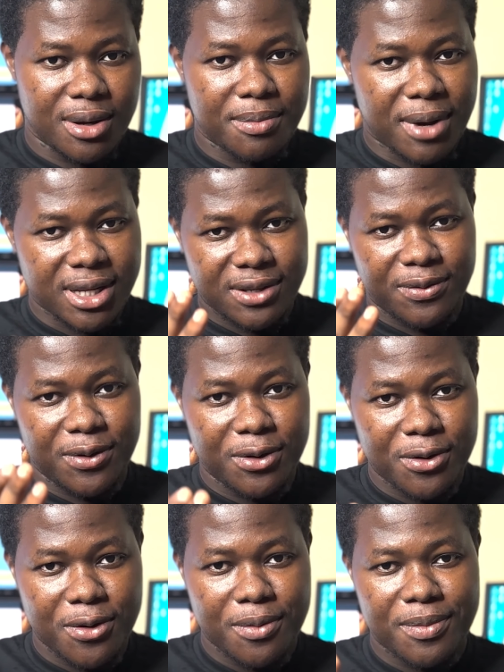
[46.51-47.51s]
but if you
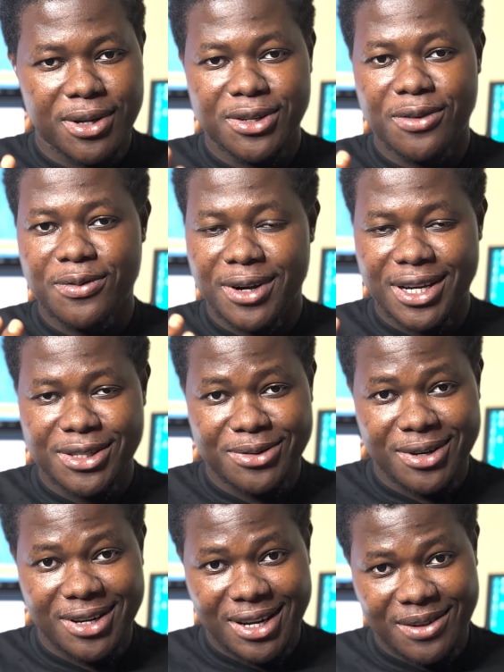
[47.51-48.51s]
know, please don't forget to
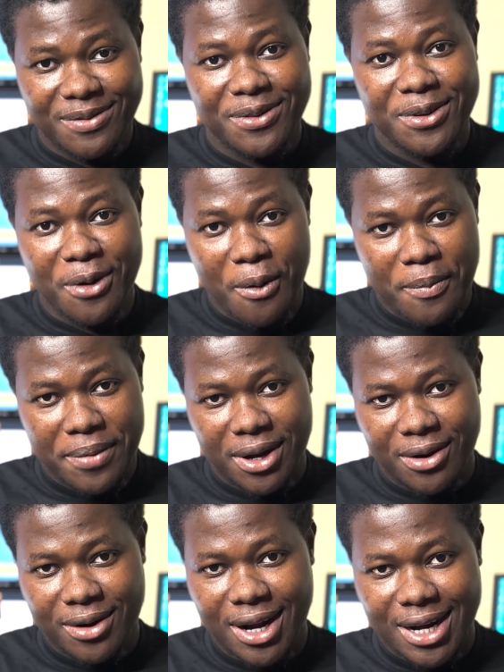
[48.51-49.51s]
leave your
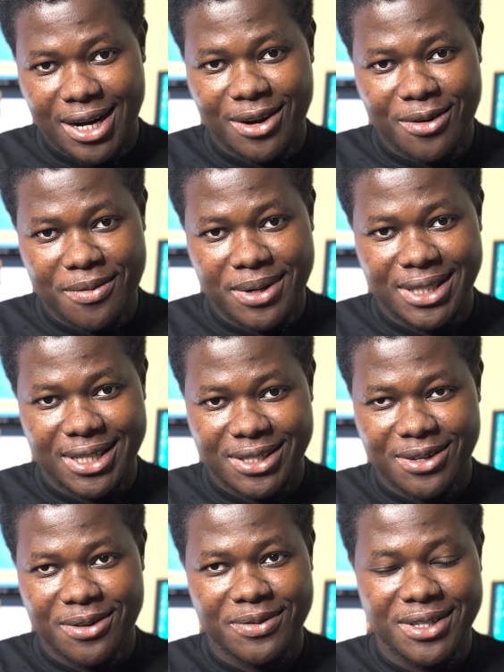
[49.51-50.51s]
opinion under the comment
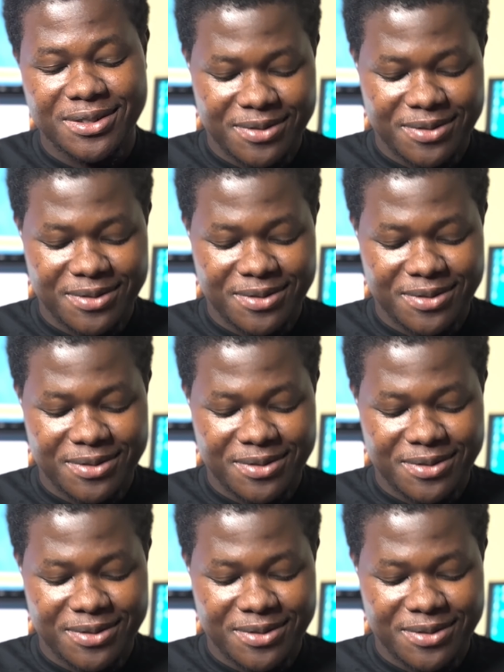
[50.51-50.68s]
section of this